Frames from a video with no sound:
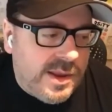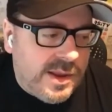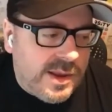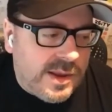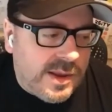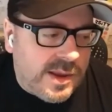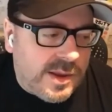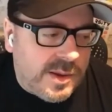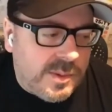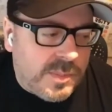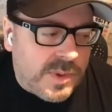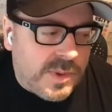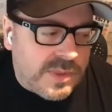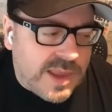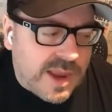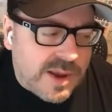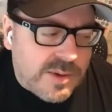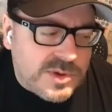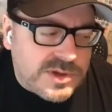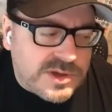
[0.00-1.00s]
But
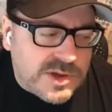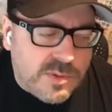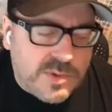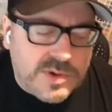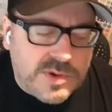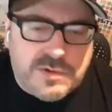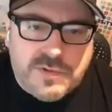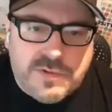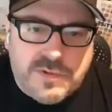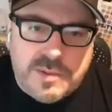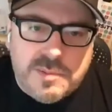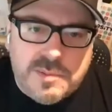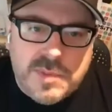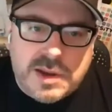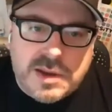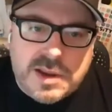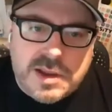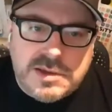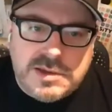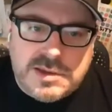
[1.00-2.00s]
that was always fun
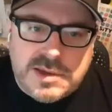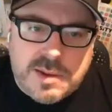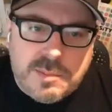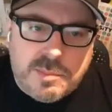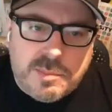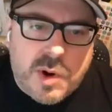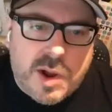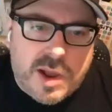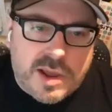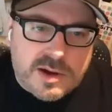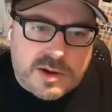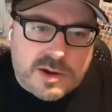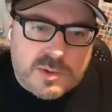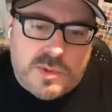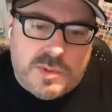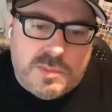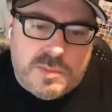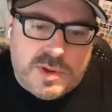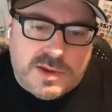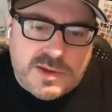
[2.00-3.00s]
because that product
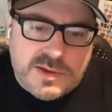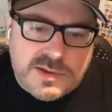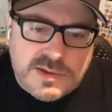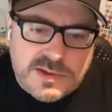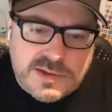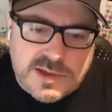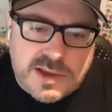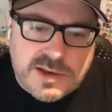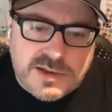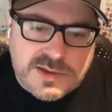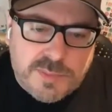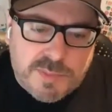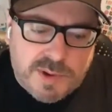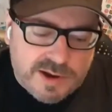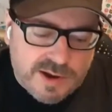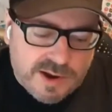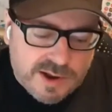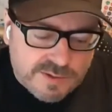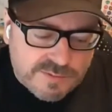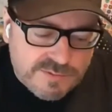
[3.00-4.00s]
would be sent to
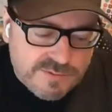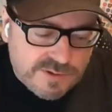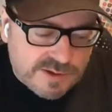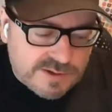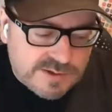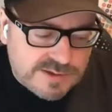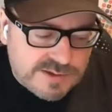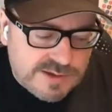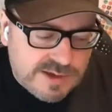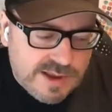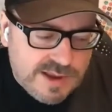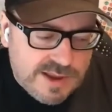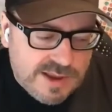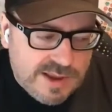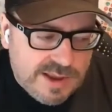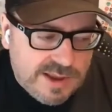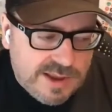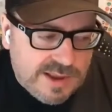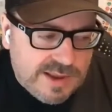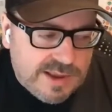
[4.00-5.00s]
my office.
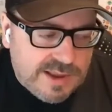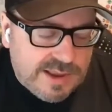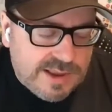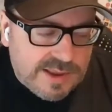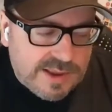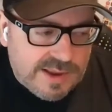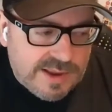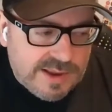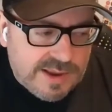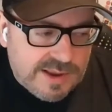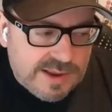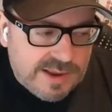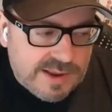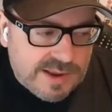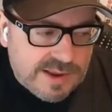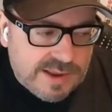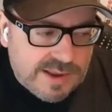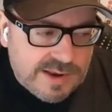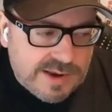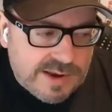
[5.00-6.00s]

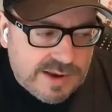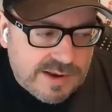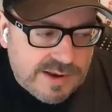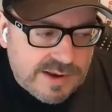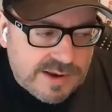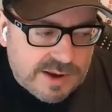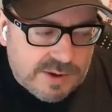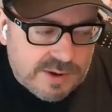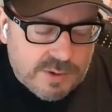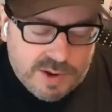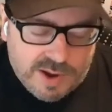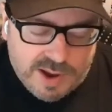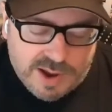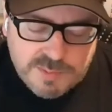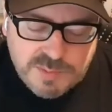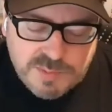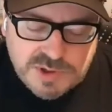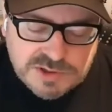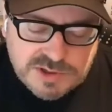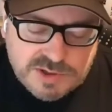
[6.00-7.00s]
And,
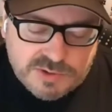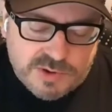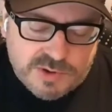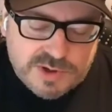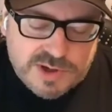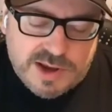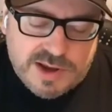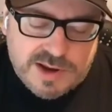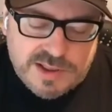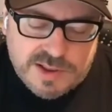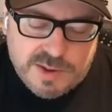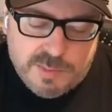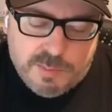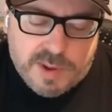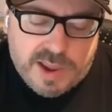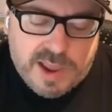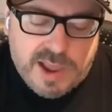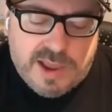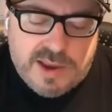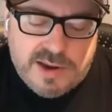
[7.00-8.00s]
I'm just looking at the
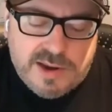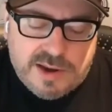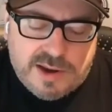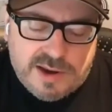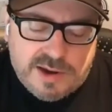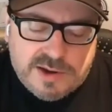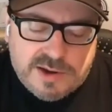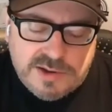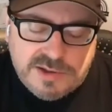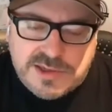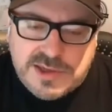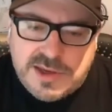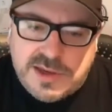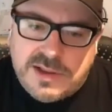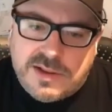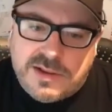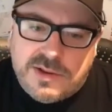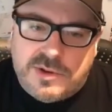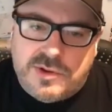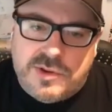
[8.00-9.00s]
bat, and I could
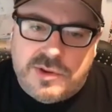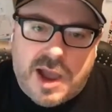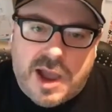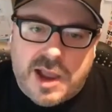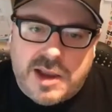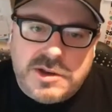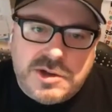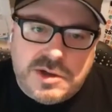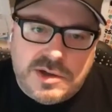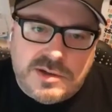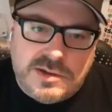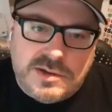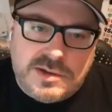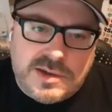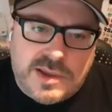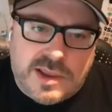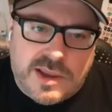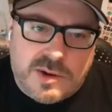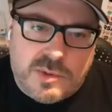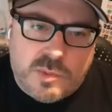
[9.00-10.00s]
see the little
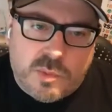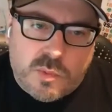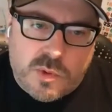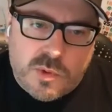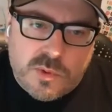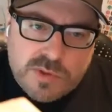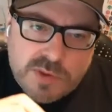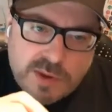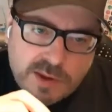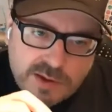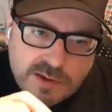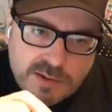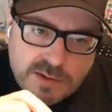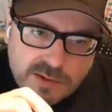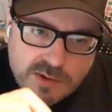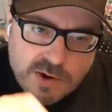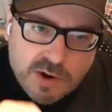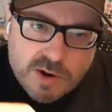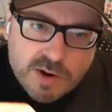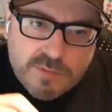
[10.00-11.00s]
notches like Ruth had
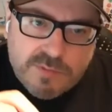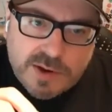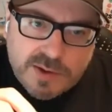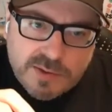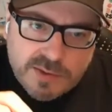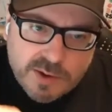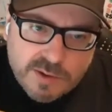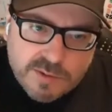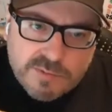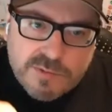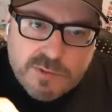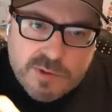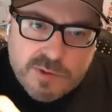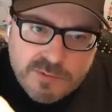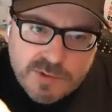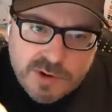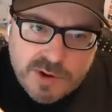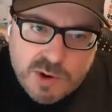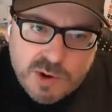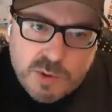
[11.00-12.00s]
carved in there for
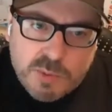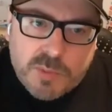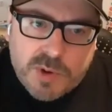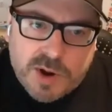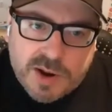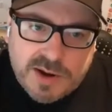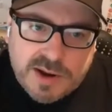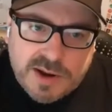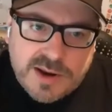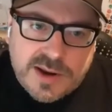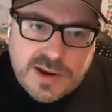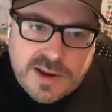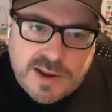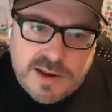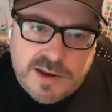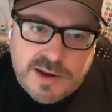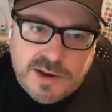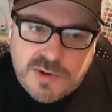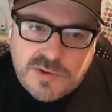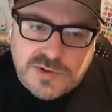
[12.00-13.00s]
every home run he
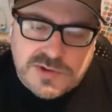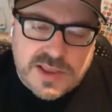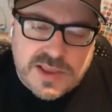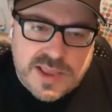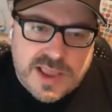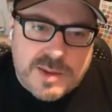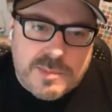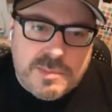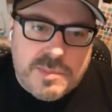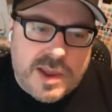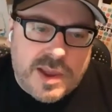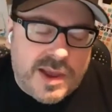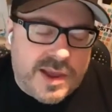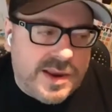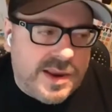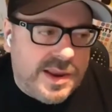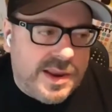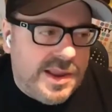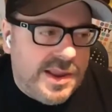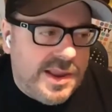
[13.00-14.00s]
hit using that
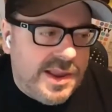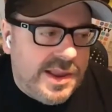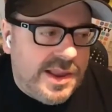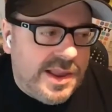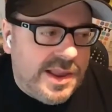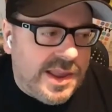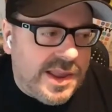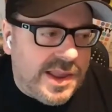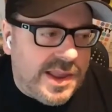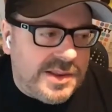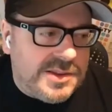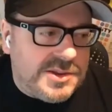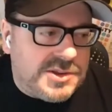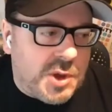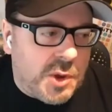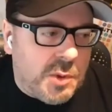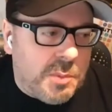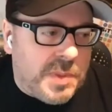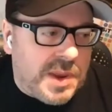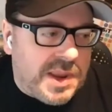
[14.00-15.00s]
bat. And
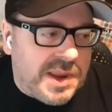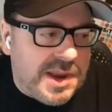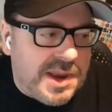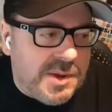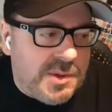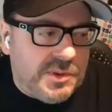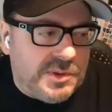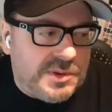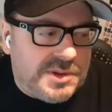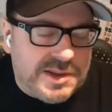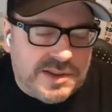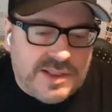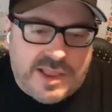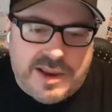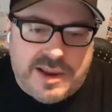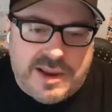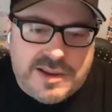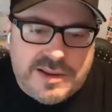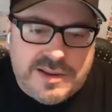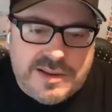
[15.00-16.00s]
so being able to